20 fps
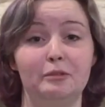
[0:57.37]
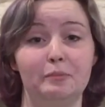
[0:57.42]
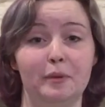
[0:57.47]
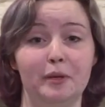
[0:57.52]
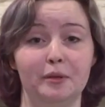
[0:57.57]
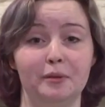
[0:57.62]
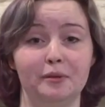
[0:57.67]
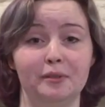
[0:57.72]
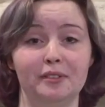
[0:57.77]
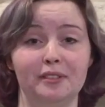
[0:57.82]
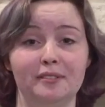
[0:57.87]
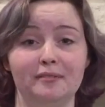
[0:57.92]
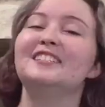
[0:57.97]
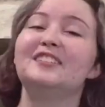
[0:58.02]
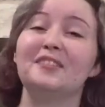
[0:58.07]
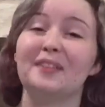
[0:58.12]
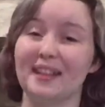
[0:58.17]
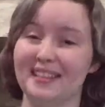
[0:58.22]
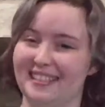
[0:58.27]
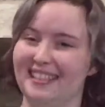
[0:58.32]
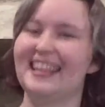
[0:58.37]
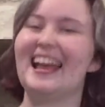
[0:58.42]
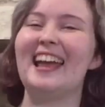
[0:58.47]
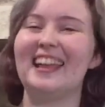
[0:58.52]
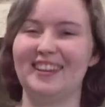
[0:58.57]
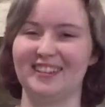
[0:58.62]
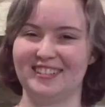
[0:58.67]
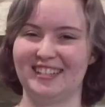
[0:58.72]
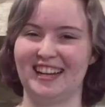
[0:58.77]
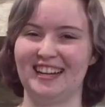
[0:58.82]
spoons. So let's
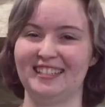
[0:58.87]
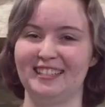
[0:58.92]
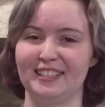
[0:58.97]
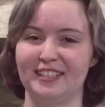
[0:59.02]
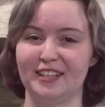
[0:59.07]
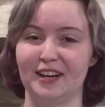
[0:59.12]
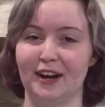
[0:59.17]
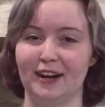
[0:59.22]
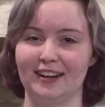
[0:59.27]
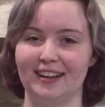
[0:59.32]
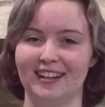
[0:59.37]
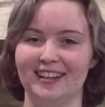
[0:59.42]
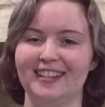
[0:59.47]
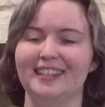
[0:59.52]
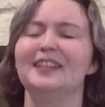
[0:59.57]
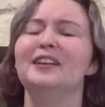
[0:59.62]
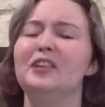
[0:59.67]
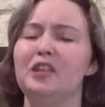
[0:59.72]
get your day started.